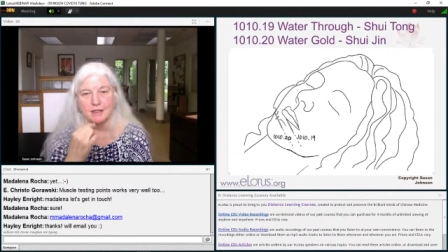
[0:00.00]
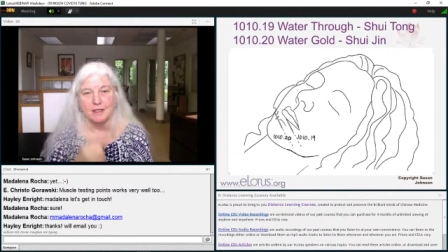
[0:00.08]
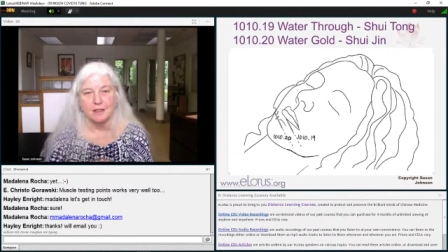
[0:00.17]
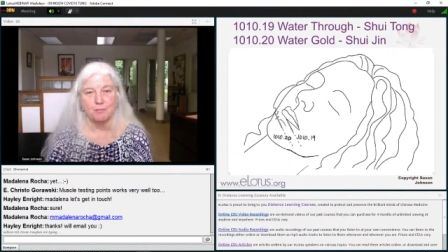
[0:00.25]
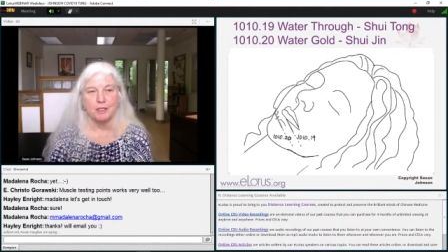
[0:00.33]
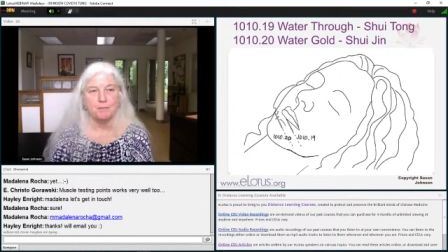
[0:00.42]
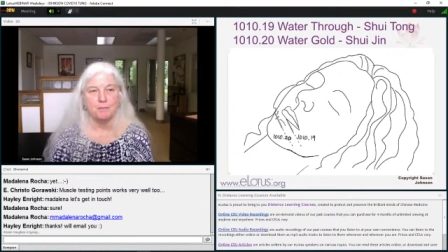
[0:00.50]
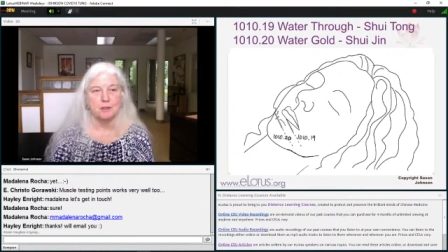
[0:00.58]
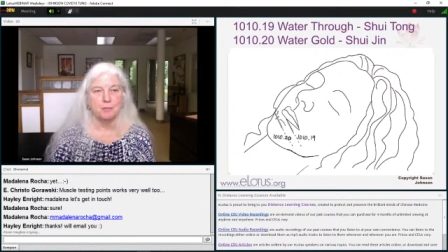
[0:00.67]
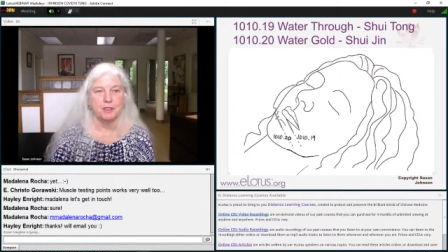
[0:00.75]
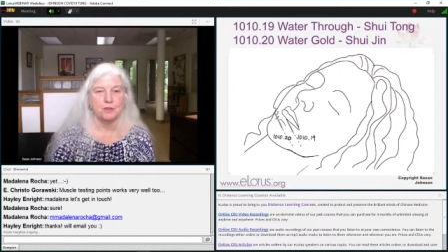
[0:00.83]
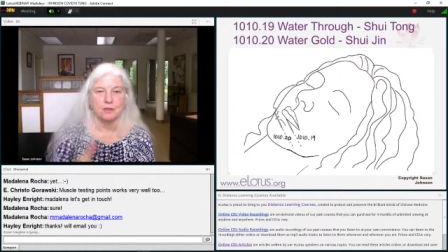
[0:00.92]
and then people
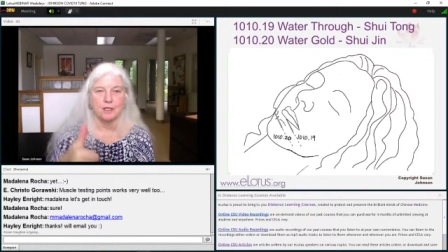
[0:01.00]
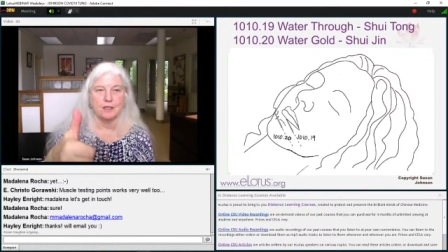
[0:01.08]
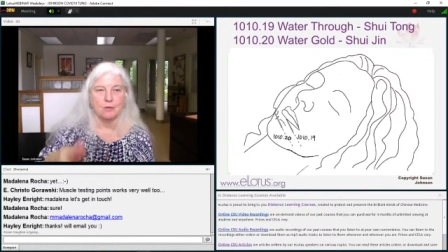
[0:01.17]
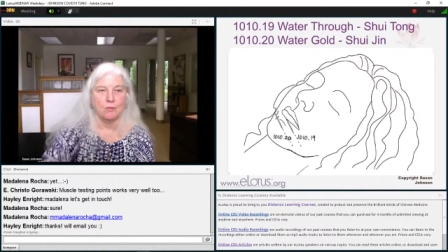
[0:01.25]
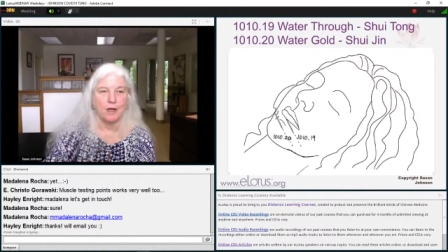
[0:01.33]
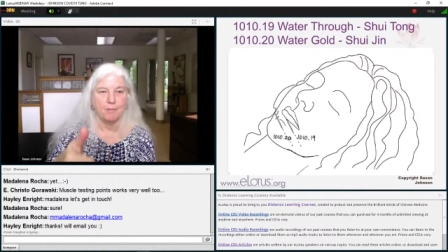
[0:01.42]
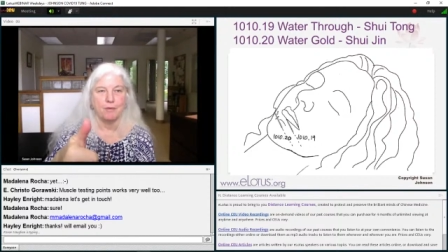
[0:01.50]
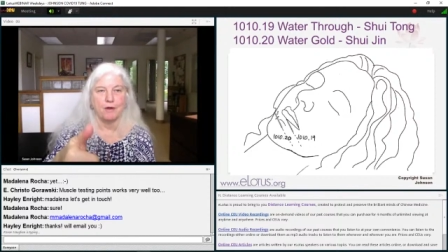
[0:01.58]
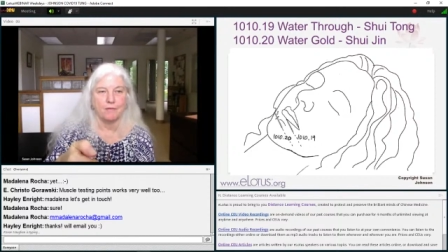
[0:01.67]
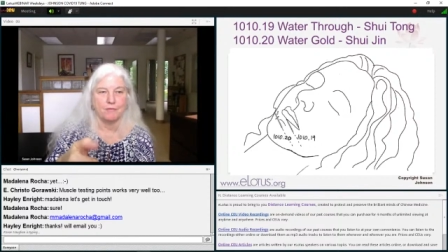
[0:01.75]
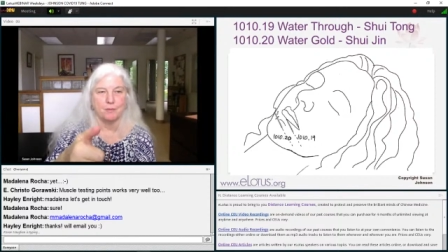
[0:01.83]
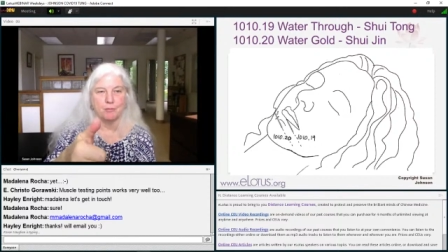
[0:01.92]
will be trying to wipe
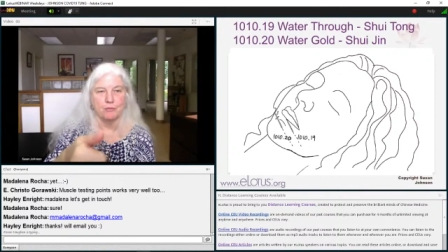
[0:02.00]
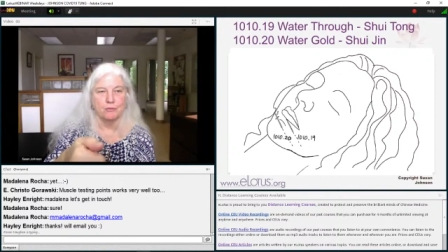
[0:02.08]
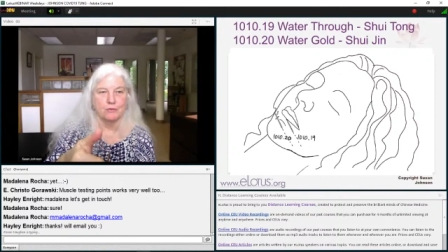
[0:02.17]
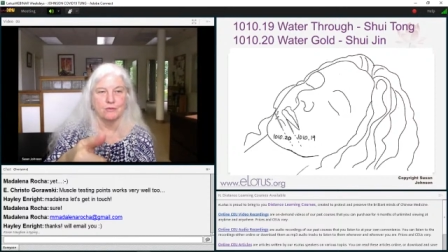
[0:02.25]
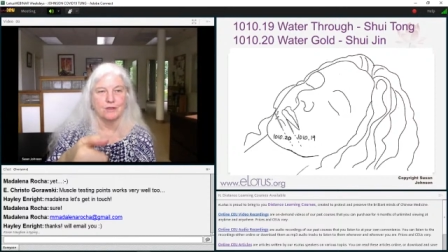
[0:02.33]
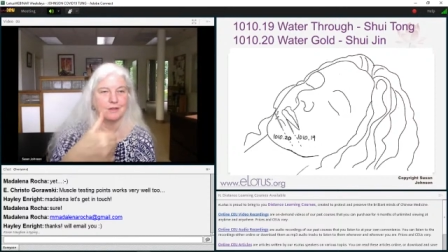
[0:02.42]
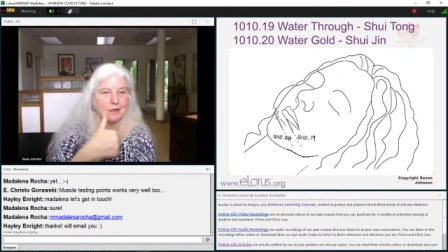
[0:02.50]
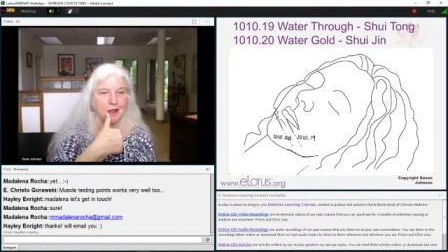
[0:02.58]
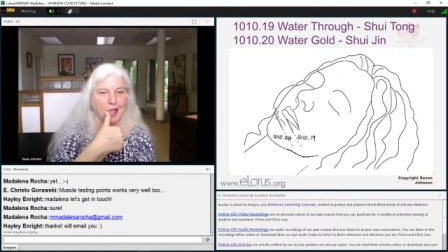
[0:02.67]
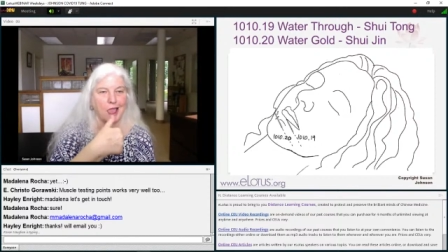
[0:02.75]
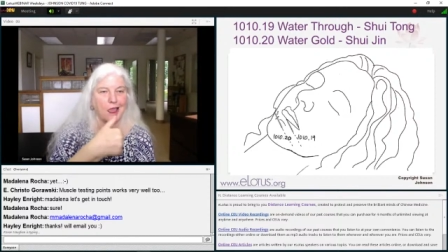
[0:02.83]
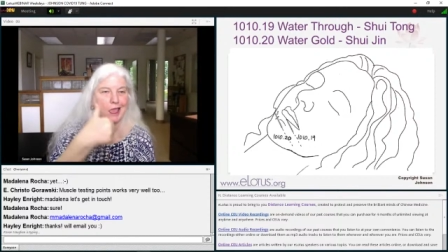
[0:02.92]
off the bruise on, you
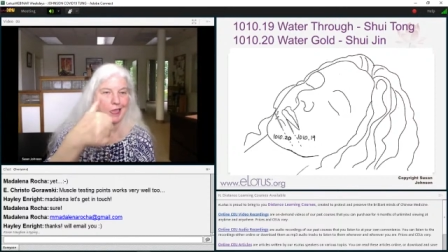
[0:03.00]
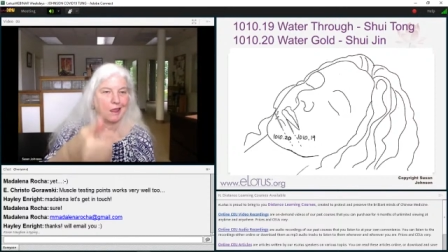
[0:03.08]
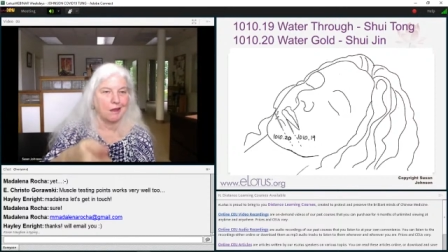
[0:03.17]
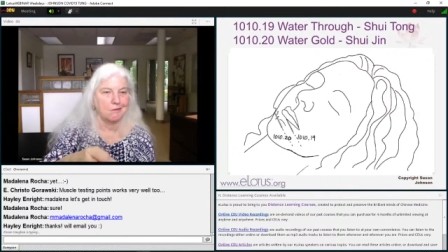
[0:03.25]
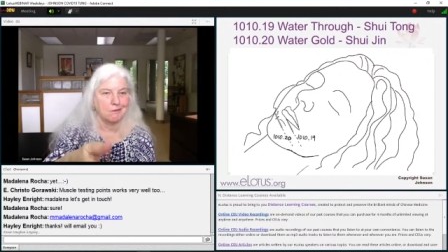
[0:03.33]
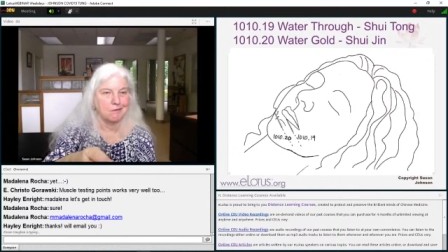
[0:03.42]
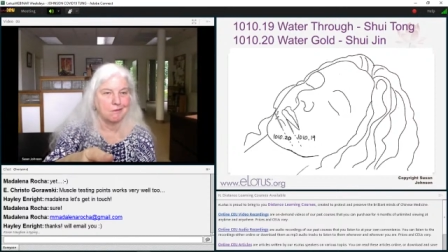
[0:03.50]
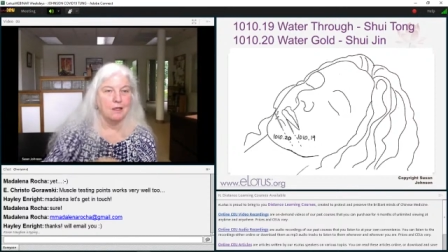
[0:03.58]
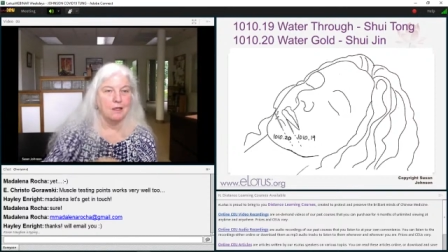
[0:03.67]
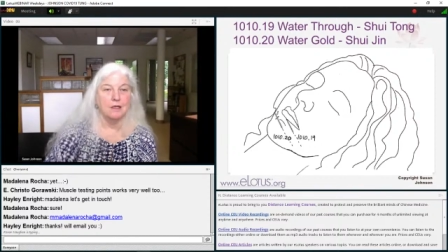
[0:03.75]
know.